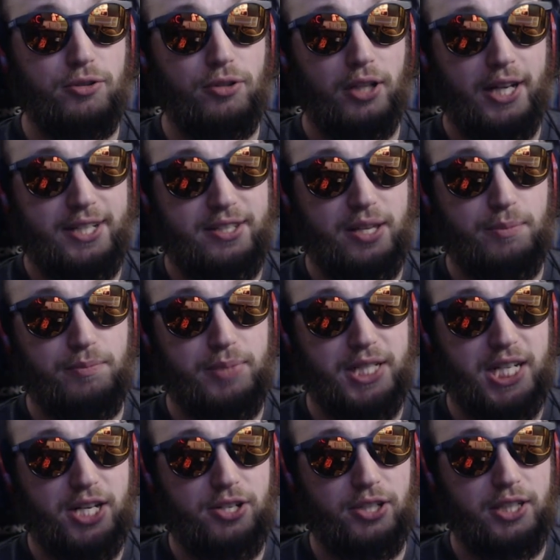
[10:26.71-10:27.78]
utilize them
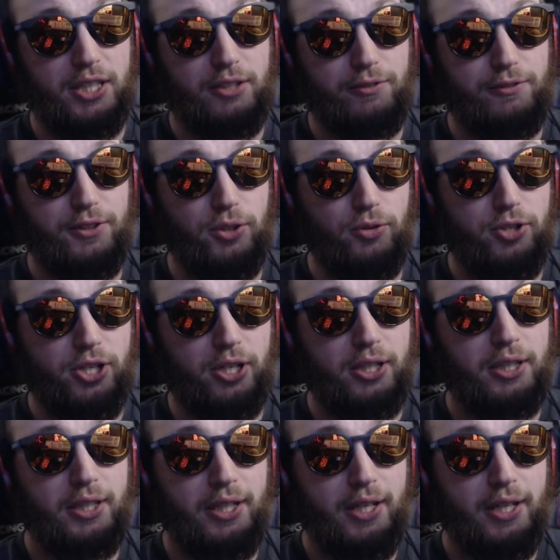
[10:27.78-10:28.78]
potentially in the future,